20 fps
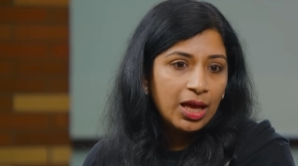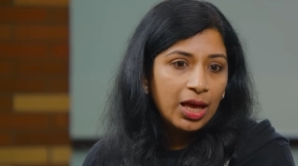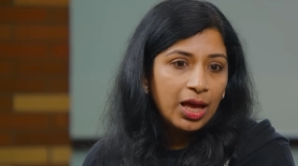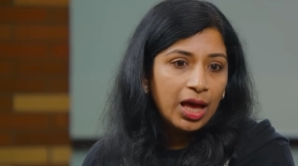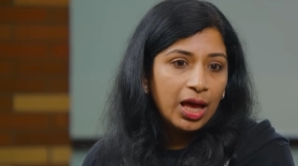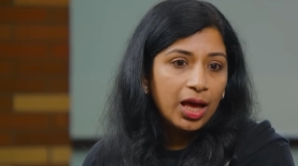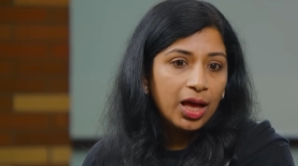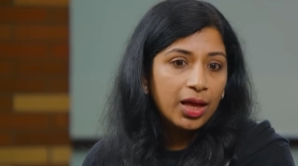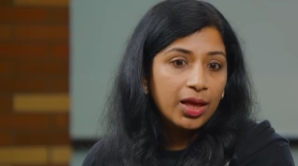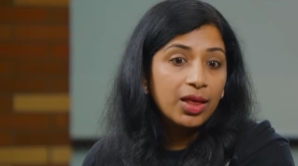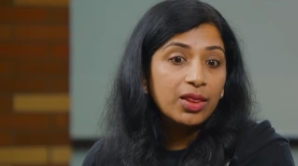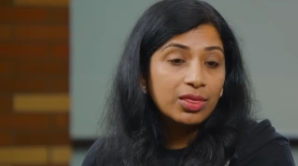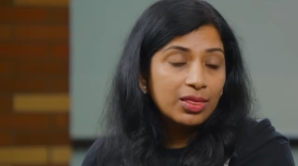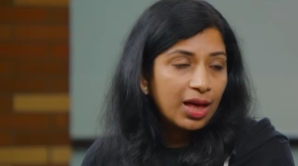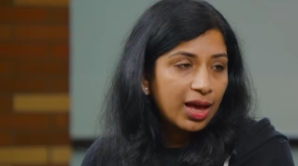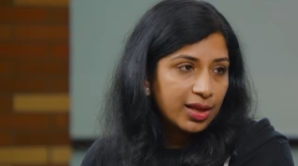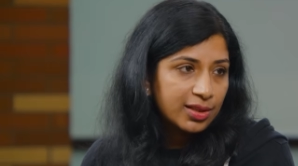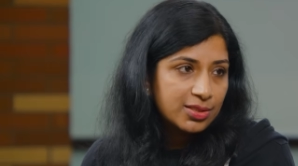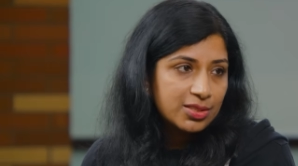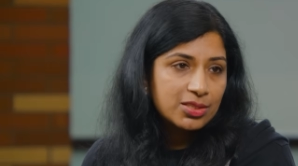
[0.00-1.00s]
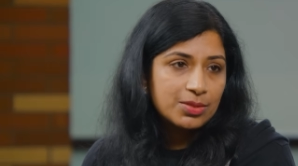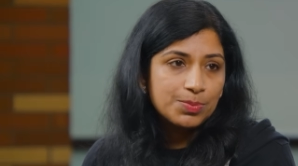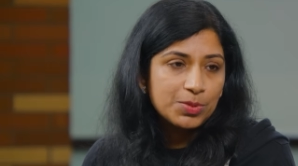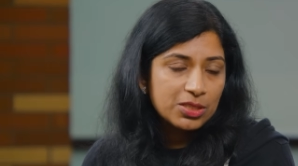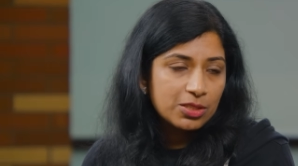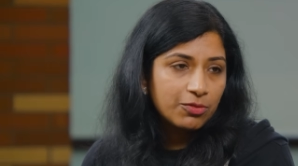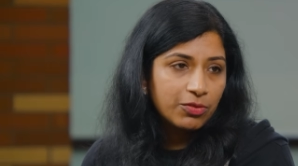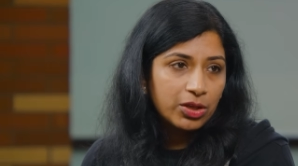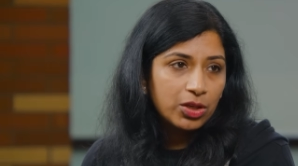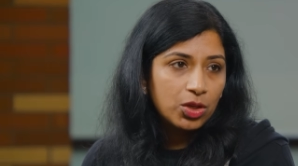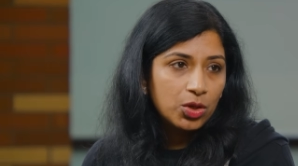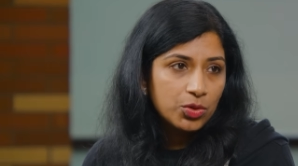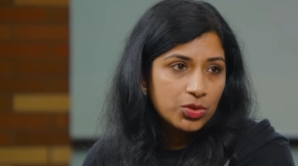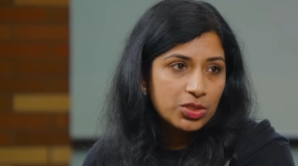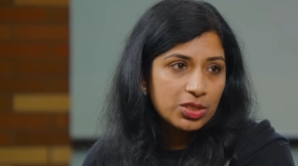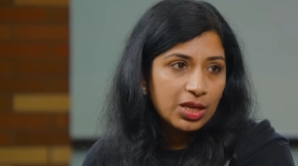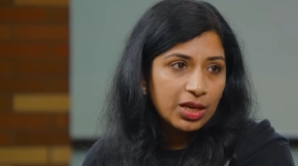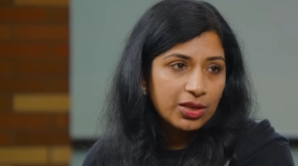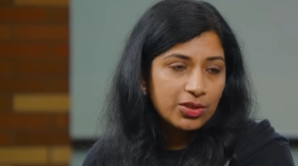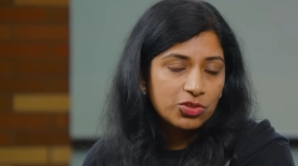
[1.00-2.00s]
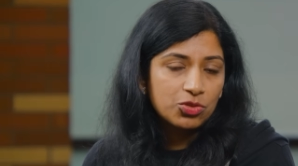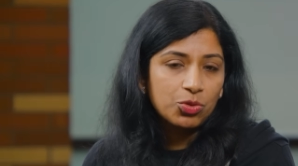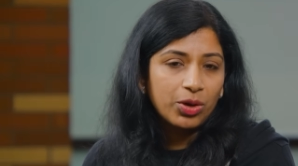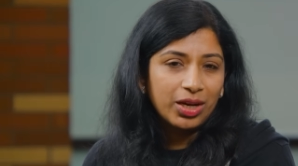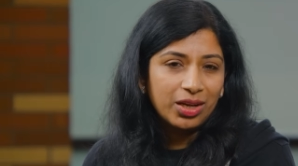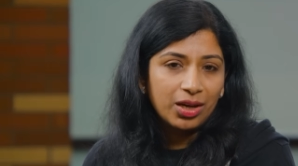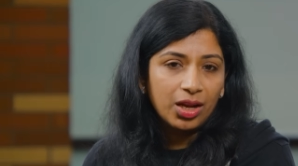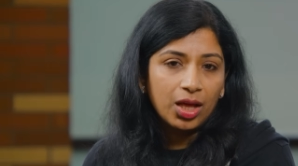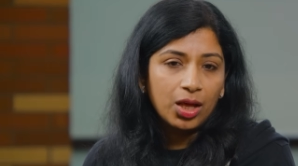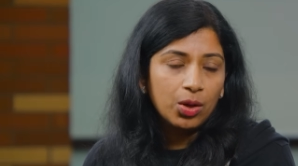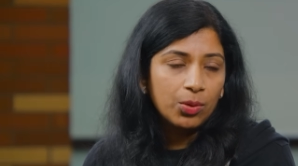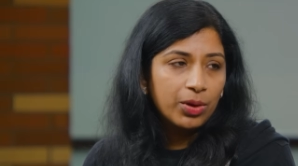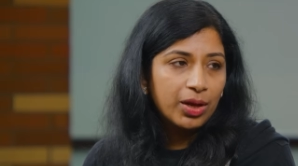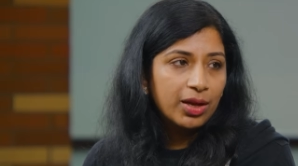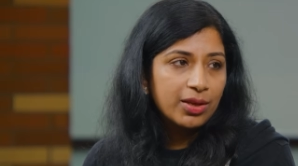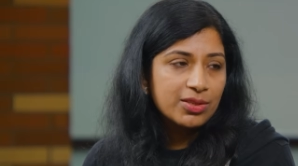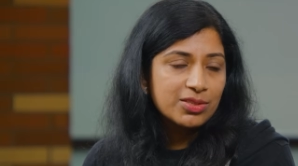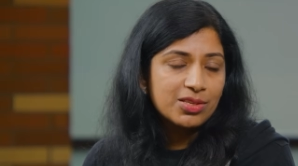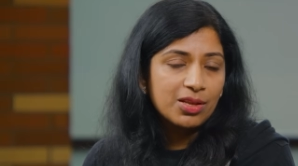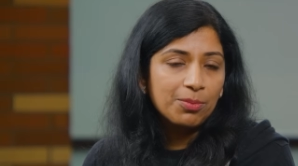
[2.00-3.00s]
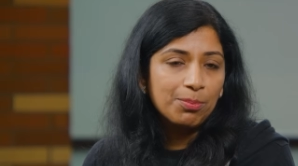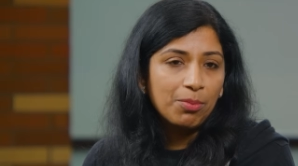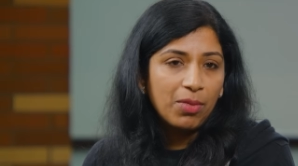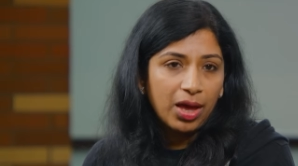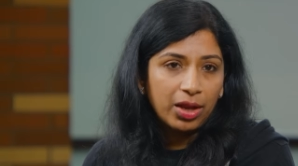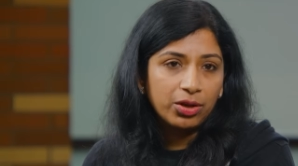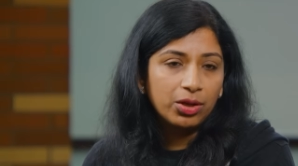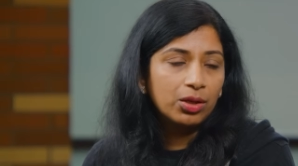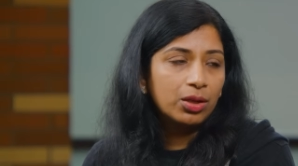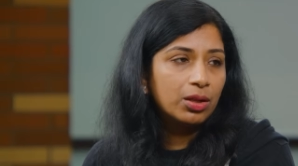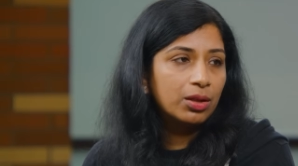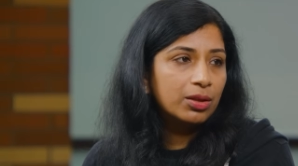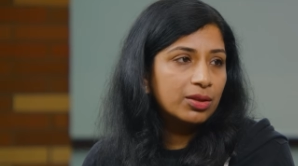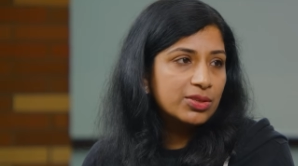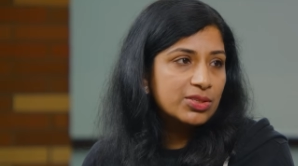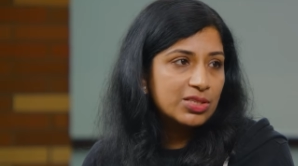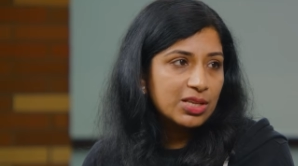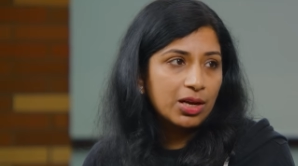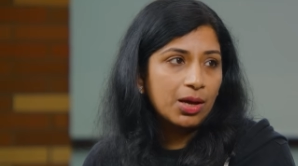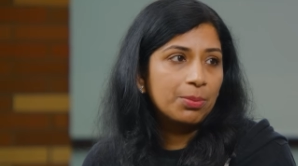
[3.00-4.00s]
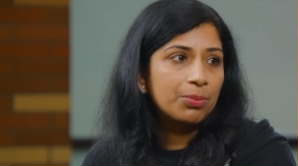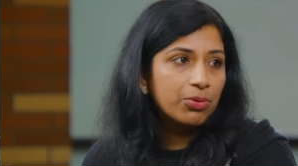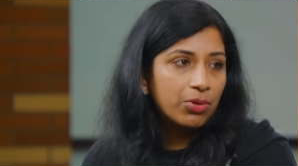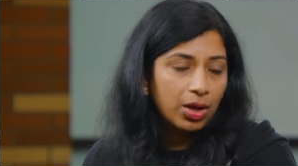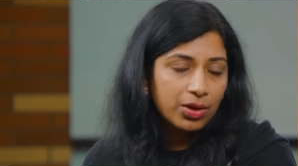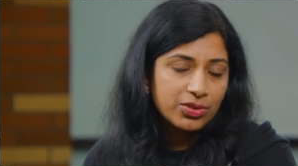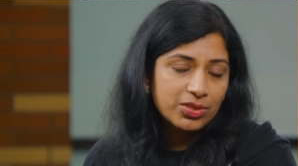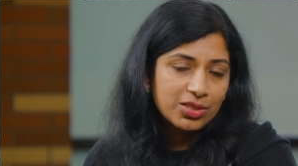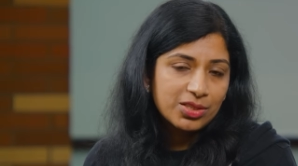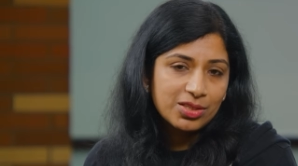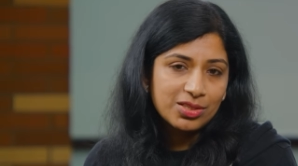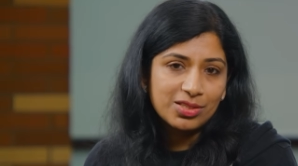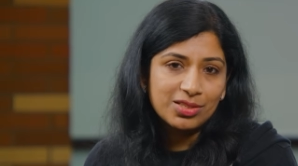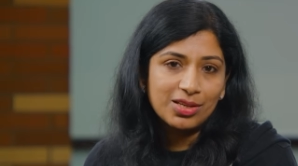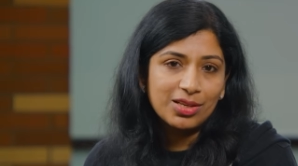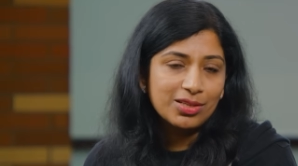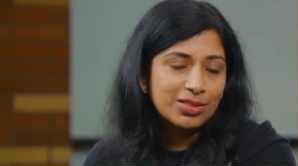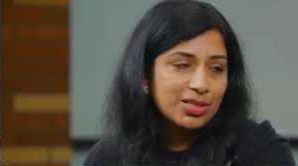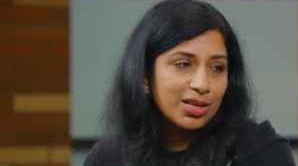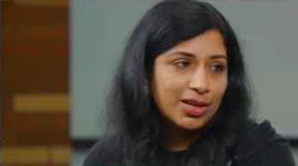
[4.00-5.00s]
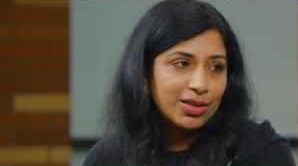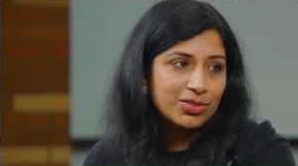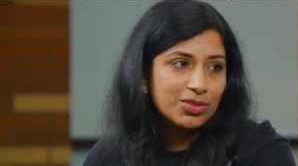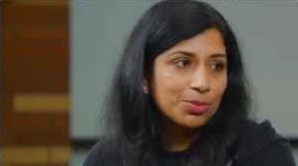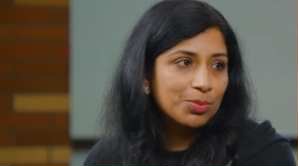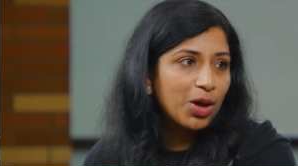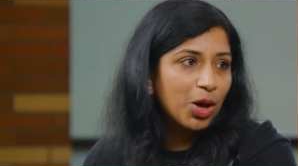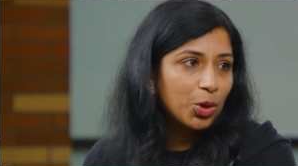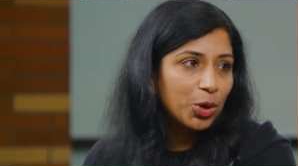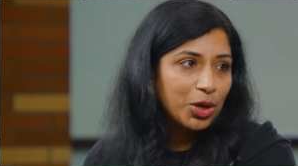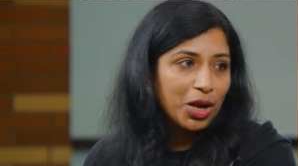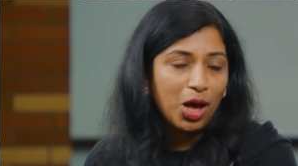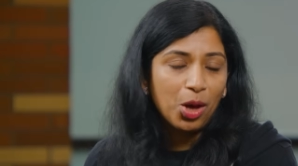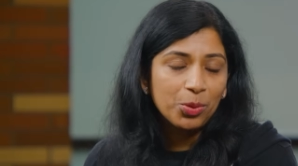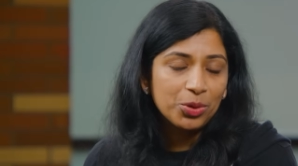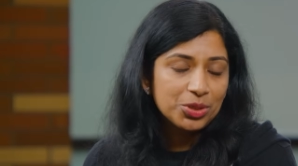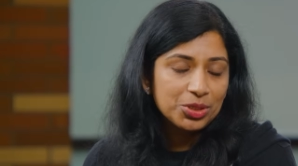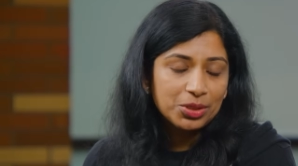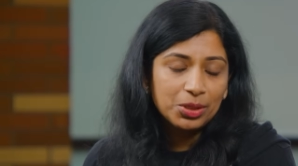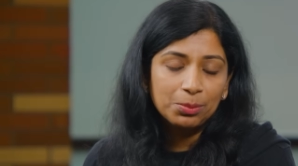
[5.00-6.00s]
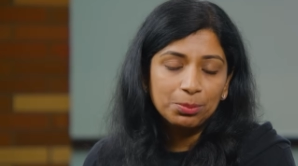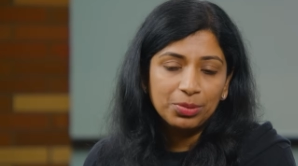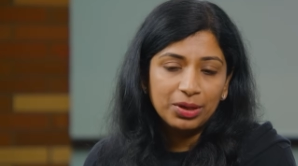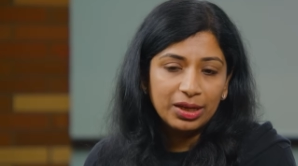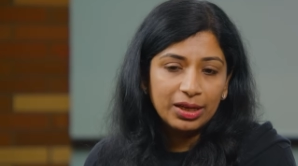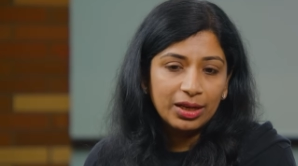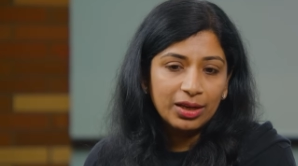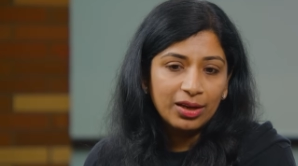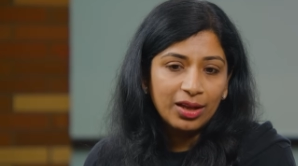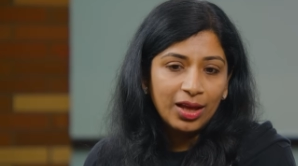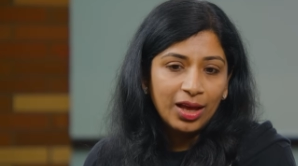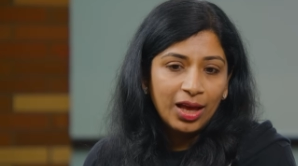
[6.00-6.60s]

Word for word: Uh, in that specific use case, right now, it's a manual setup process. It takes about an hour to complete.